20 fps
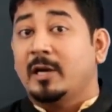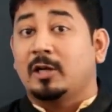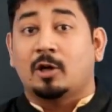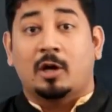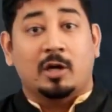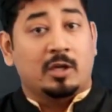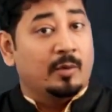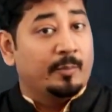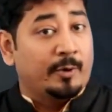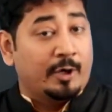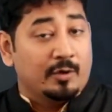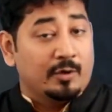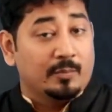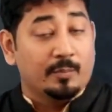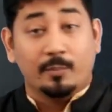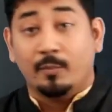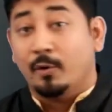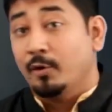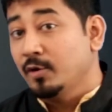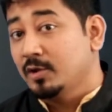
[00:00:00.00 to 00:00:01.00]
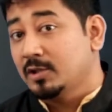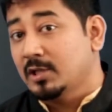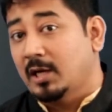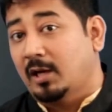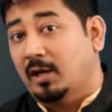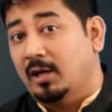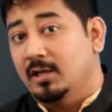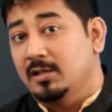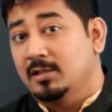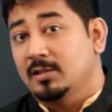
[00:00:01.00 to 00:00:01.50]
by talking about
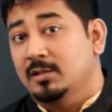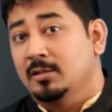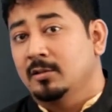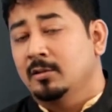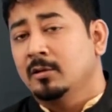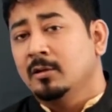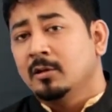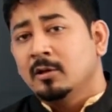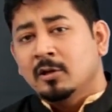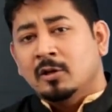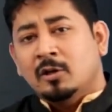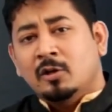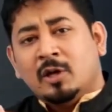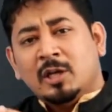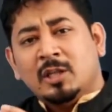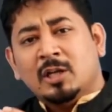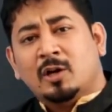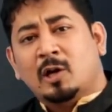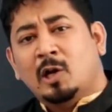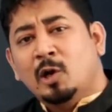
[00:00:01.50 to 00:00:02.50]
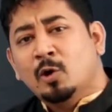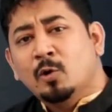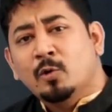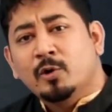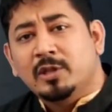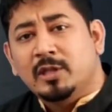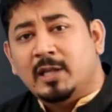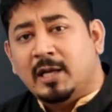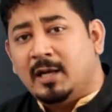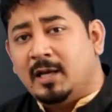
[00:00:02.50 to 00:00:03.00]
monosaccharides. Look at the
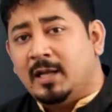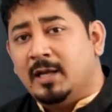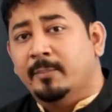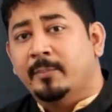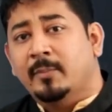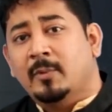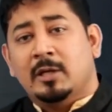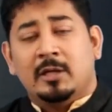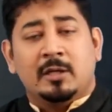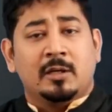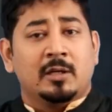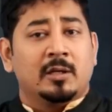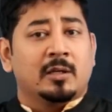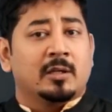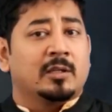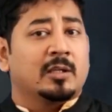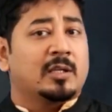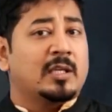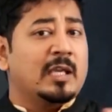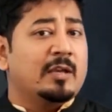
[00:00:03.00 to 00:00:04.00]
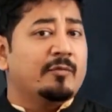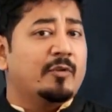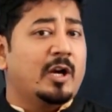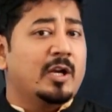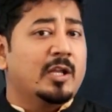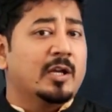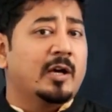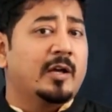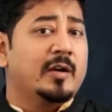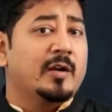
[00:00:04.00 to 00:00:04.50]
clue in their name. The
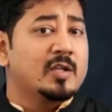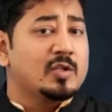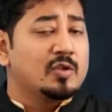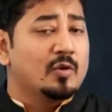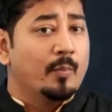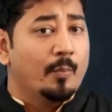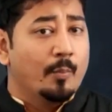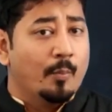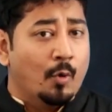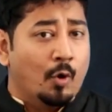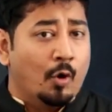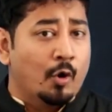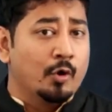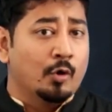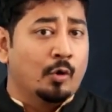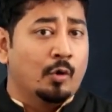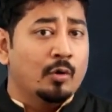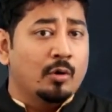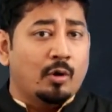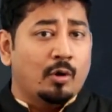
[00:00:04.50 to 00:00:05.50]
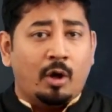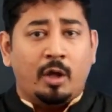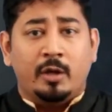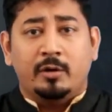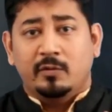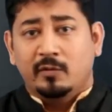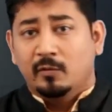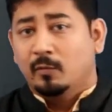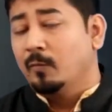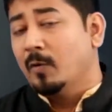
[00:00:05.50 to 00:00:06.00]
keyword here is mono, or
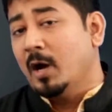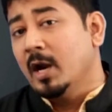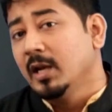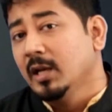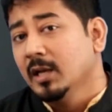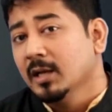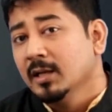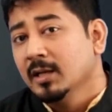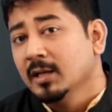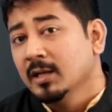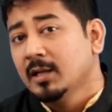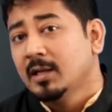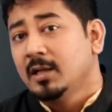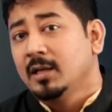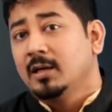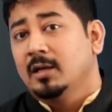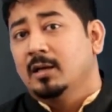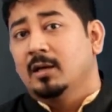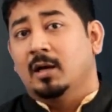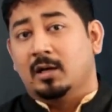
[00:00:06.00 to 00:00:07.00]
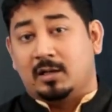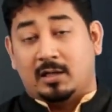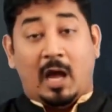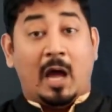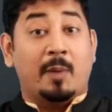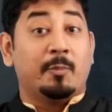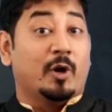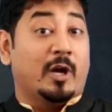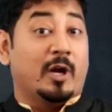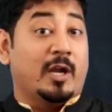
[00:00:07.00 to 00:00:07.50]
one. A
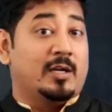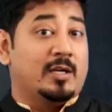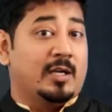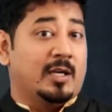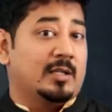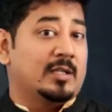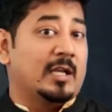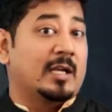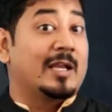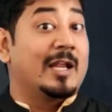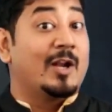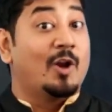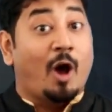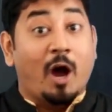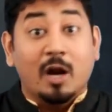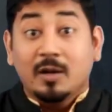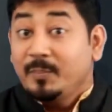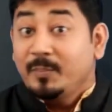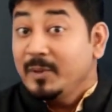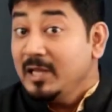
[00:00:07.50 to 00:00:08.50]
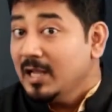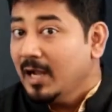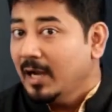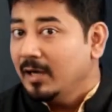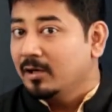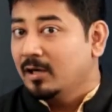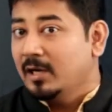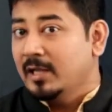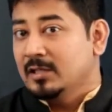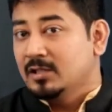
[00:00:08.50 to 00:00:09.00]
carbohydrate that cannot be
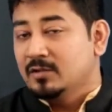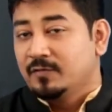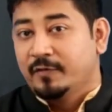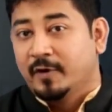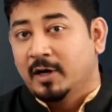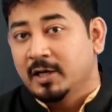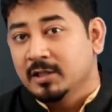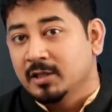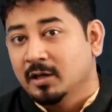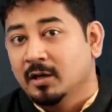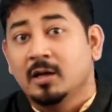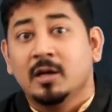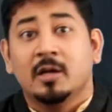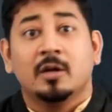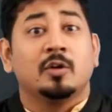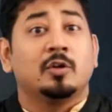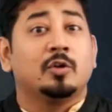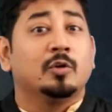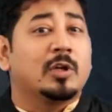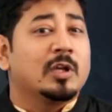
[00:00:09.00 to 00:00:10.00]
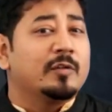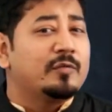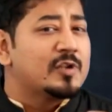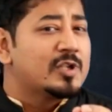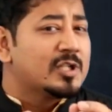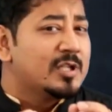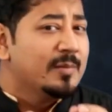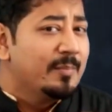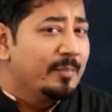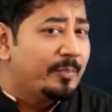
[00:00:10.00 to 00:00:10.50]
hydrolyzed further to give
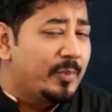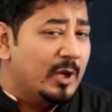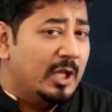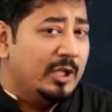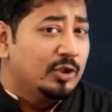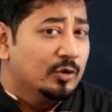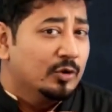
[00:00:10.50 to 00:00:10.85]
simpler